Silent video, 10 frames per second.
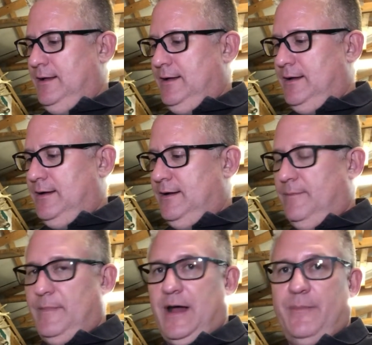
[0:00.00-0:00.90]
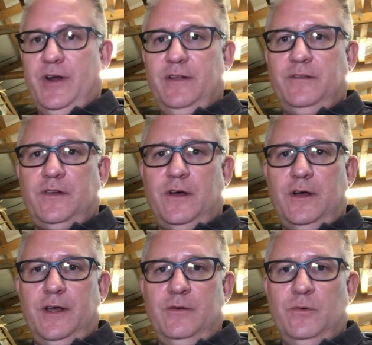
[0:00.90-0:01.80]
I'm going to
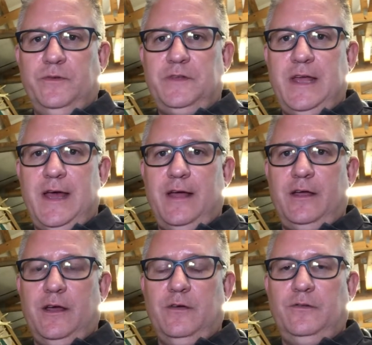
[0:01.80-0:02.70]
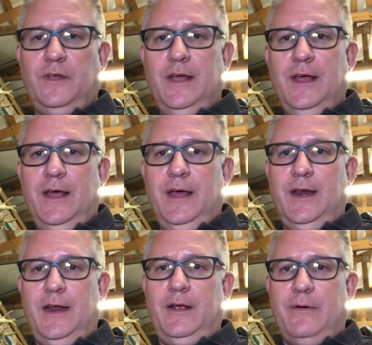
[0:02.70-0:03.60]
install it and we'll see how it goes. At
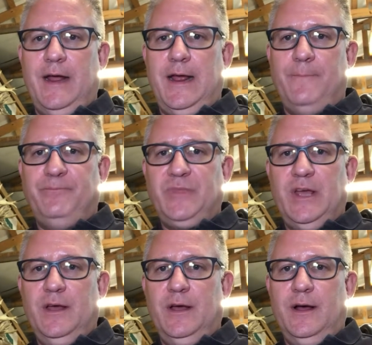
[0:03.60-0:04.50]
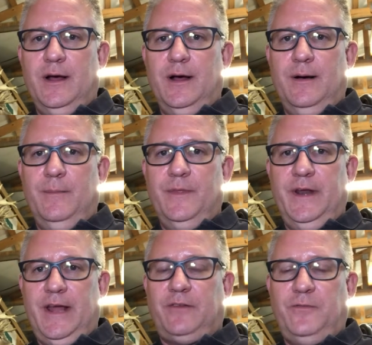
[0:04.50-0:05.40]
any rate, the
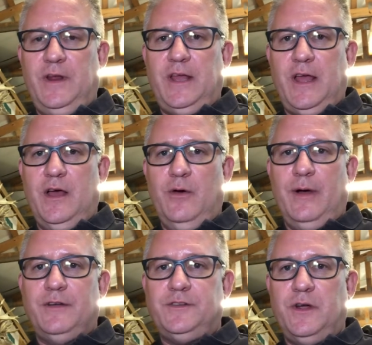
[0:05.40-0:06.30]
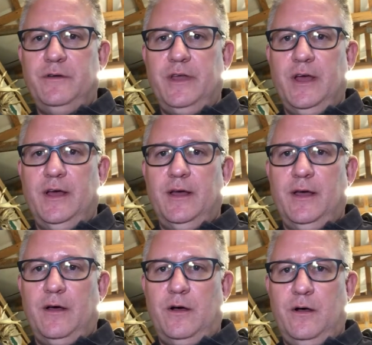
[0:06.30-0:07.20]
next video I'll show you
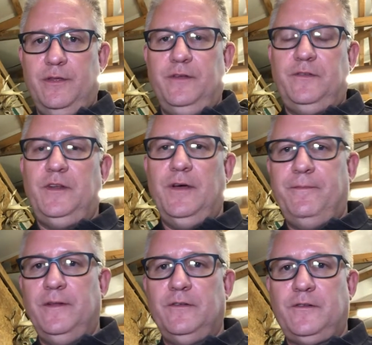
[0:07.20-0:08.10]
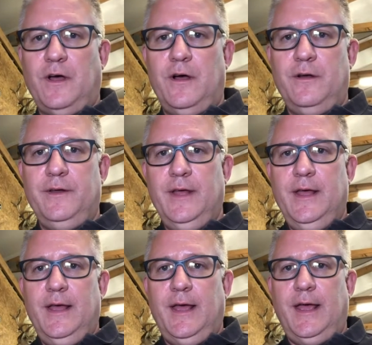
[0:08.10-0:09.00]
all this stuff installed,
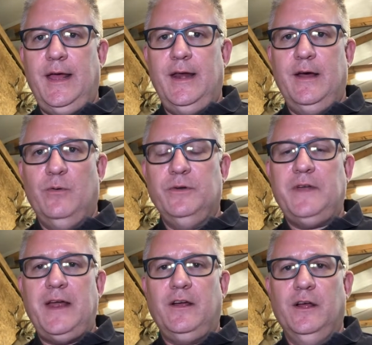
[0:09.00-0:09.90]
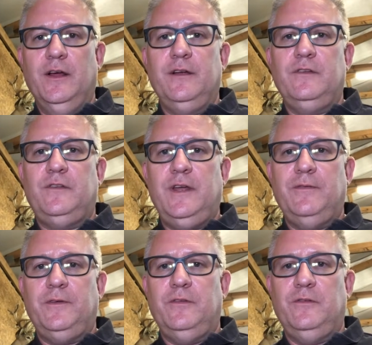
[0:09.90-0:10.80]
and we'll take a look and see
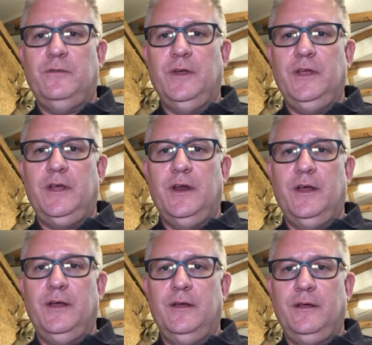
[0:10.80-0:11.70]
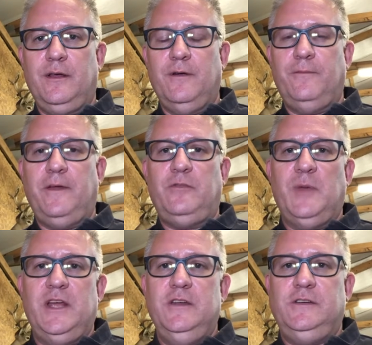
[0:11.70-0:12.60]
if this is really gonna fix
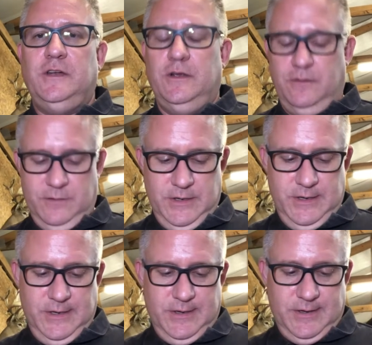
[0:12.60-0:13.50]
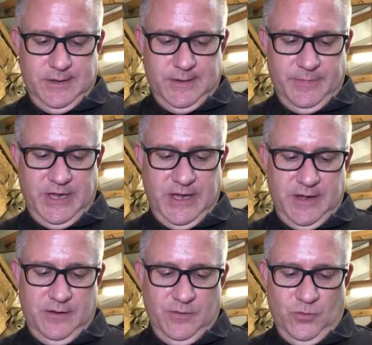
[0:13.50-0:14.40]
my issue.
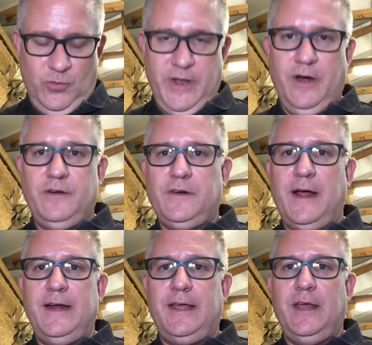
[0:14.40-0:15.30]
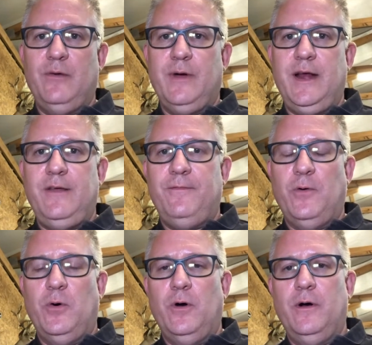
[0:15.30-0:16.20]
Again, we are trying to get ready
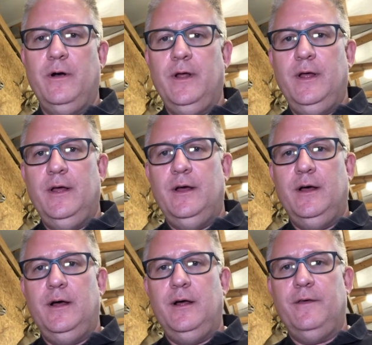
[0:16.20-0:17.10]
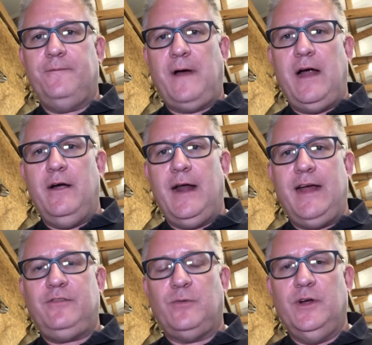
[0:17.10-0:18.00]
for the Fire and
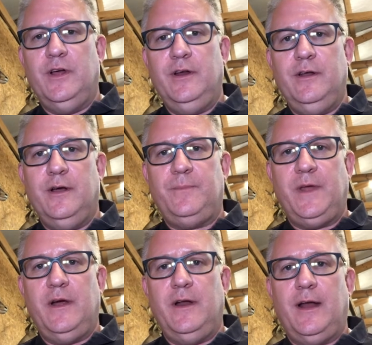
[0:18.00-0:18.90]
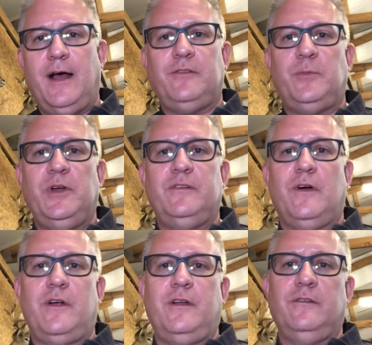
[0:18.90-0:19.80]
Ice Run up there in Hot Springs,
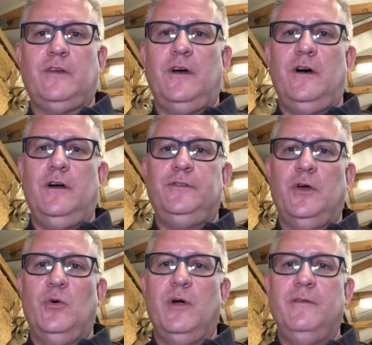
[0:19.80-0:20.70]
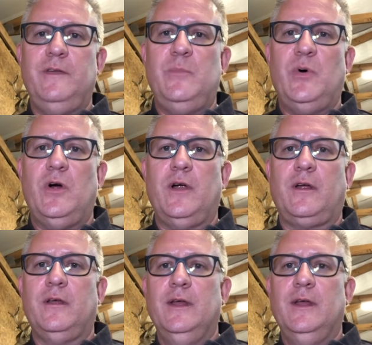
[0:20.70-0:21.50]
Arkansas at the ORV park.